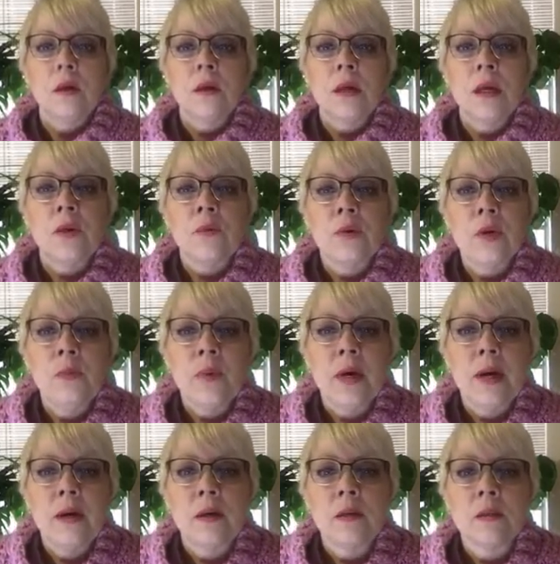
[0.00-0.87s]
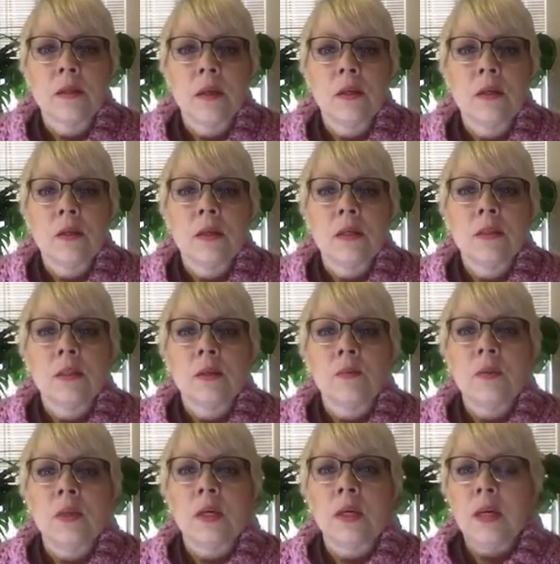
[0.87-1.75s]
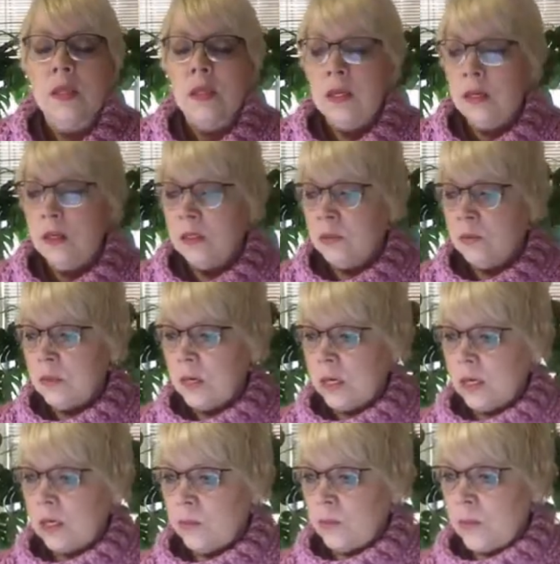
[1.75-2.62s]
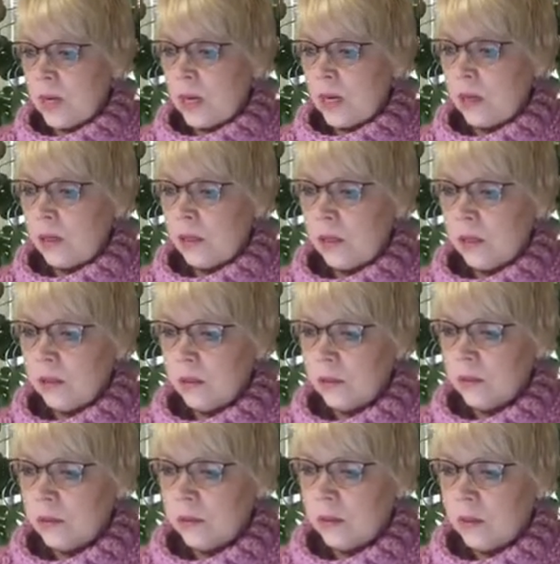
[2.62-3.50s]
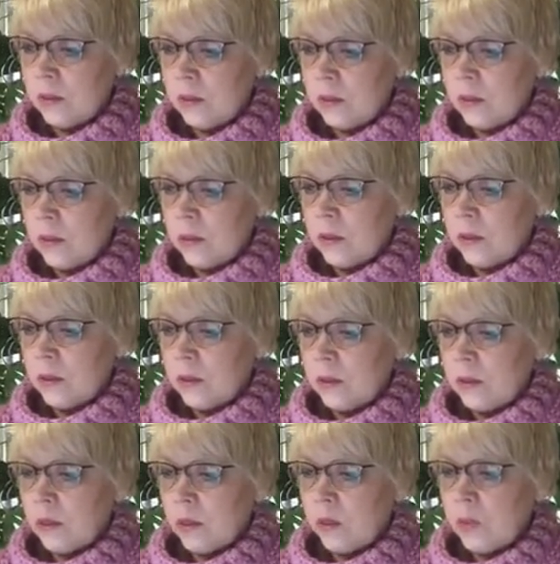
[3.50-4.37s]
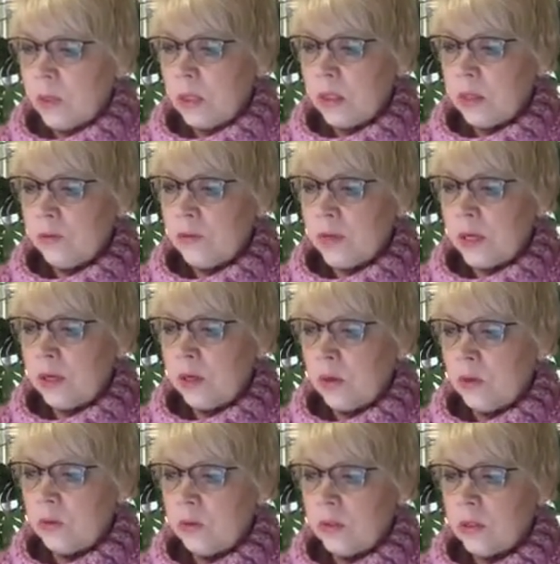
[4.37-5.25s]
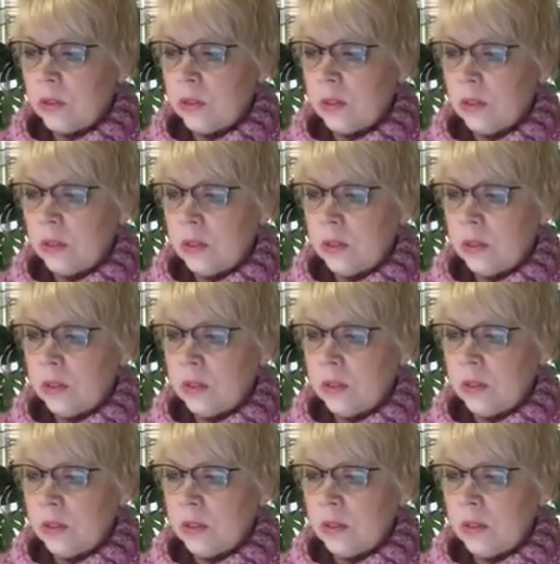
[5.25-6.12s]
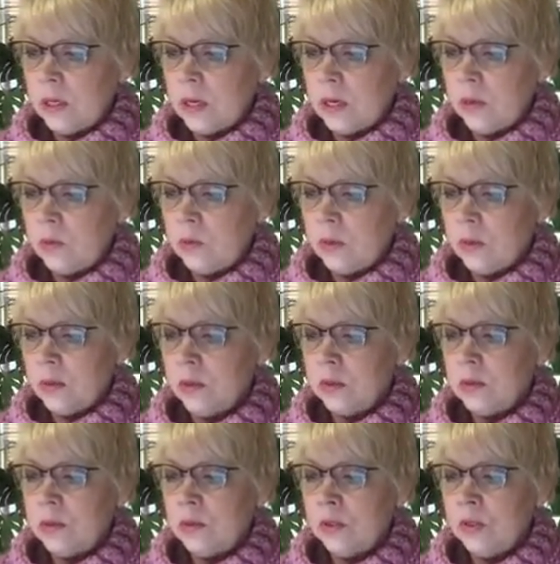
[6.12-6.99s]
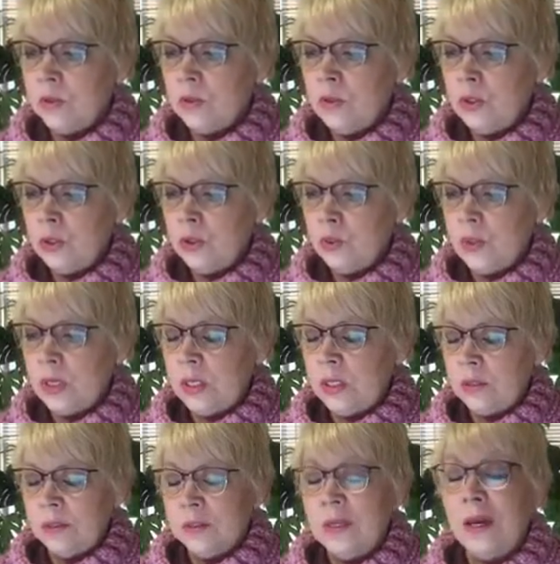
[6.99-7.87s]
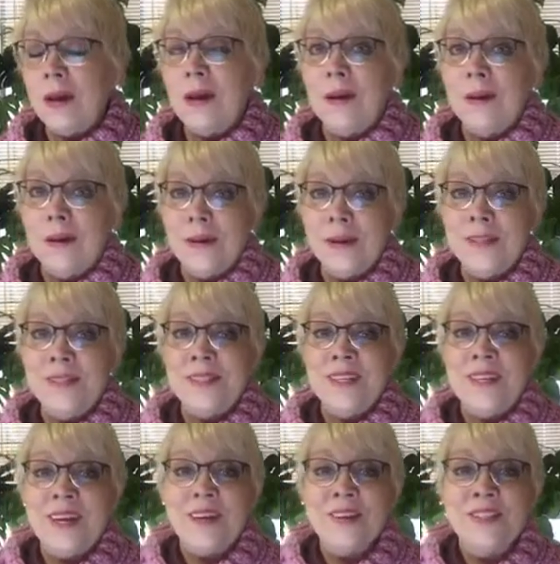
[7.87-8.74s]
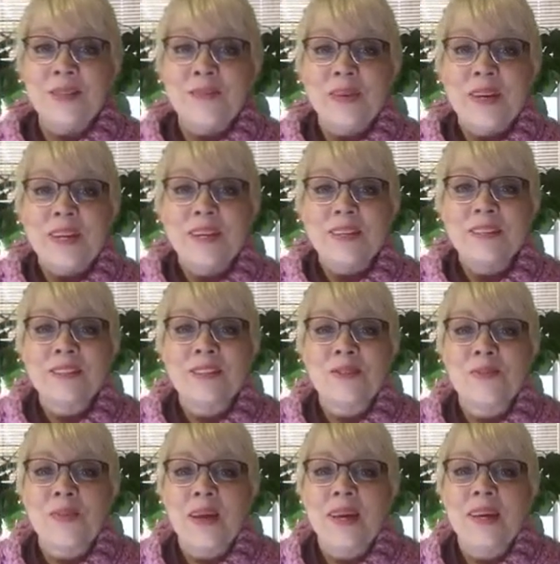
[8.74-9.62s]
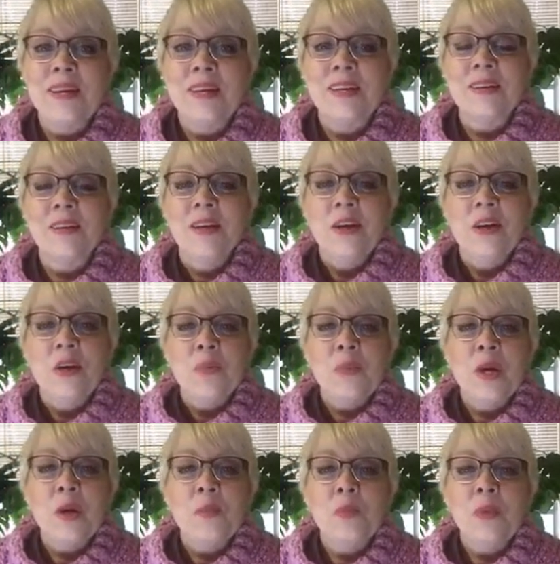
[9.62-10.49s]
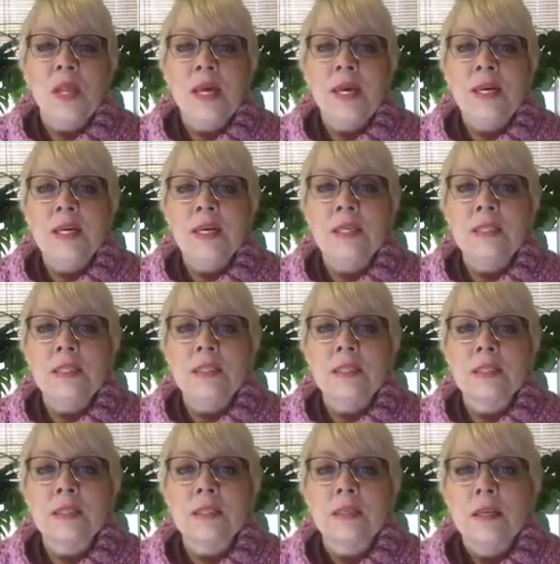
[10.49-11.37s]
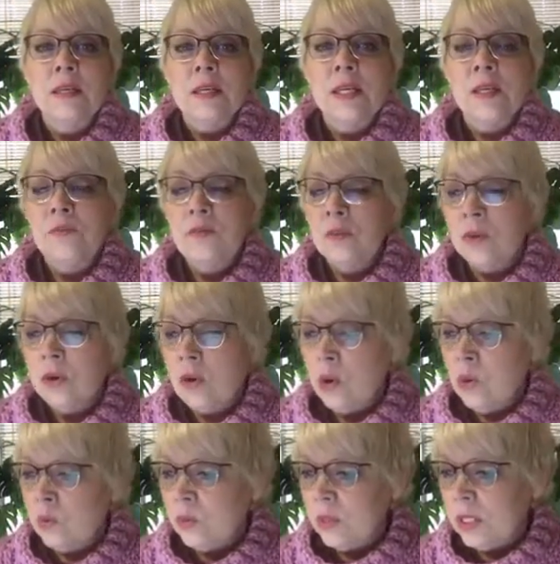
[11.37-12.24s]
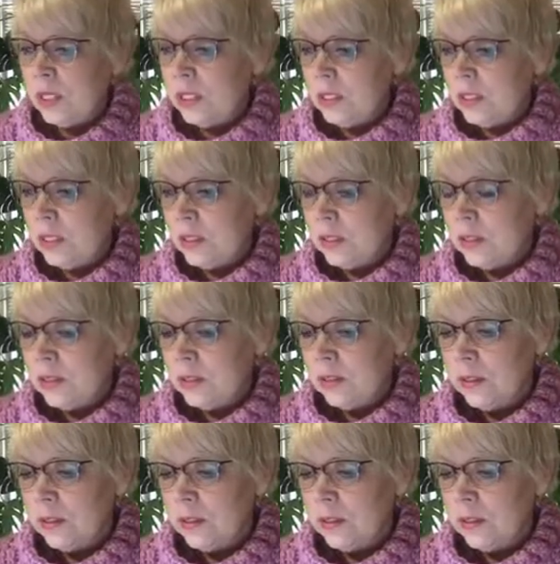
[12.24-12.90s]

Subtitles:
Can't read patterns. I look at something I think I can make. I will. If I don't, then I will YouTube it. Yeah, and see how somebody else is making. Make blankets, give to the homeless.